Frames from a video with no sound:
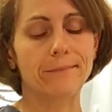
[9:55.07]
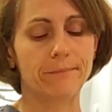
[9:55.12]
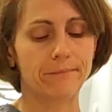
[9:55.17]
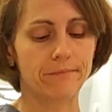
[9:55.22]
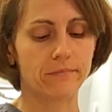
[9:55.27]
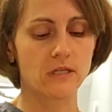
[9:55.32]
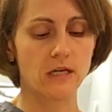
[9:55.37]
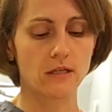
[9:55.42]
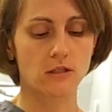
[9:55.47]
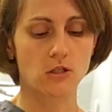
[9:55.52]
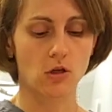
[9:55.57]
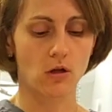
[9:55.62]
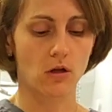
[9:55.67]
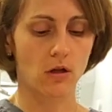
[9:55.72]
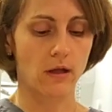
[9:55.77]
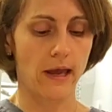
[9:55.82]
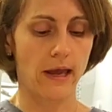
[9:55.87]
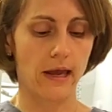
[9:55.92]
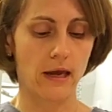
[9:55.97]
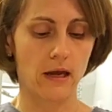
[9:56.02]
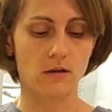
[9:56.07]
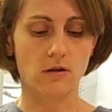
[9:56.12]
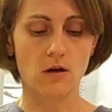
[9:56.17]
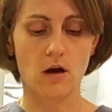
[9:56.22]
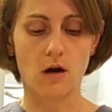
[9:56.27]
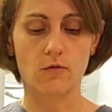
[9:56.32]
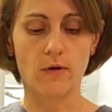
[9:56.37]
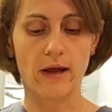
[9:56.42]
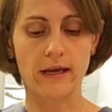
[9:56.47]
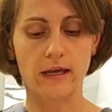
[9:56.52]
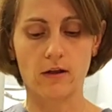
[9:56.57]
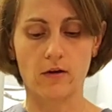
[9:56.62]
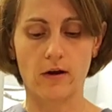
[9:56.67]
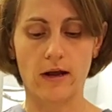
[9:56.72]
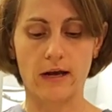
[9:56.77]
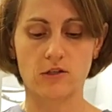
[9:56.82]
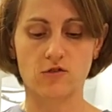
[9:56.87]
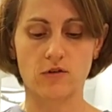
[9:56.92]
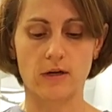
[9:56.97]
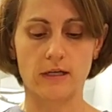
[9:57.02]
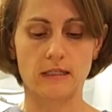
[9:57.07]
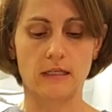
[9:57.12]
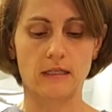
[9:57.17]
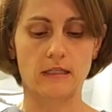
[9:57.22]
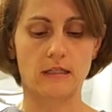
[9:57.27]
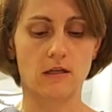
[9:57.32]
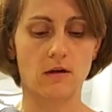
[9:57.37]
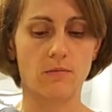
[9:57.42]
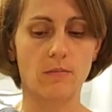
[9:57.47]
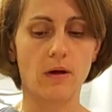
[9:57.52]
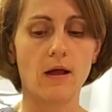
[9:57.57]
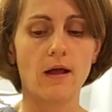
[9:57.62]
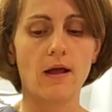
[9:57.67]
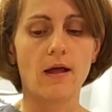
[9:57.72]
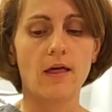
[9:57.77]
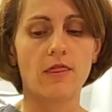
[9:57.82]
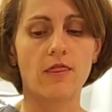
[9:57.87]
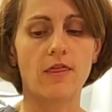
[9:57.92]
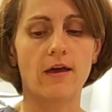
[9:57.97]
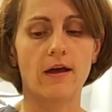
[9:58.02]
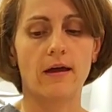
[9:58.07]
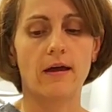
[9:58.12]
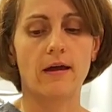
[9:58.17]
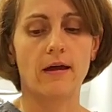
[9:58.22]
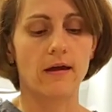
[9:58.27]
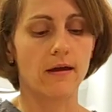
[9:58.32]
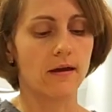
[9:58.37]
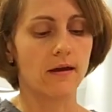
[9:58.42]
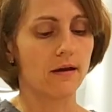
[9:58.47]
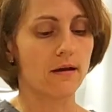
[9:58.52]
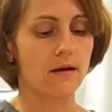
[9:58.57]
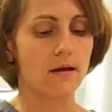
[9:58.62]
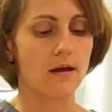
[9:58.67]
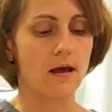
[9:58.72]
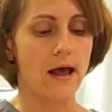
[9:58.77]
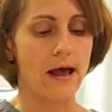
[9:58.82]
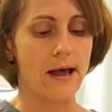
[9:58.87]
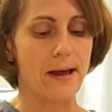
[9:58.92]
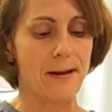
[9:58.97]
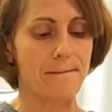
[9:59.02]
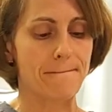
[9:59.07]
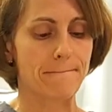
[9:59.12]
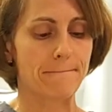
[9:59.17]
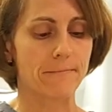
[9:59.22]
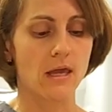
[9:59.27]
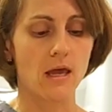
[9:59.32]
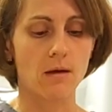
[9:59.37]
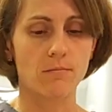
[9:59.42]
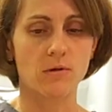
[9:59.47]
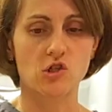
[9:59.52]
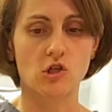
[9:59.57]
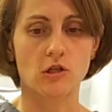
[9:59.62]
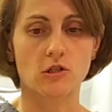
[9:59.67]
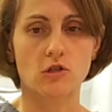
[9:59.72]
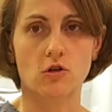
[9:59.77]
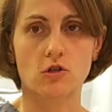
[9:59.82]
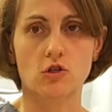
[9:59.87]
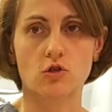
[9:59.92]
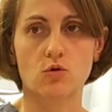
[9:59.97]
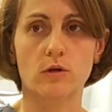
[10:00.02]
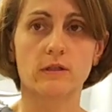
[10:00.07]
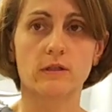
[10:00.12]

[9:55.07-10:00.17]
dental and our regular x-ray system. The images are stored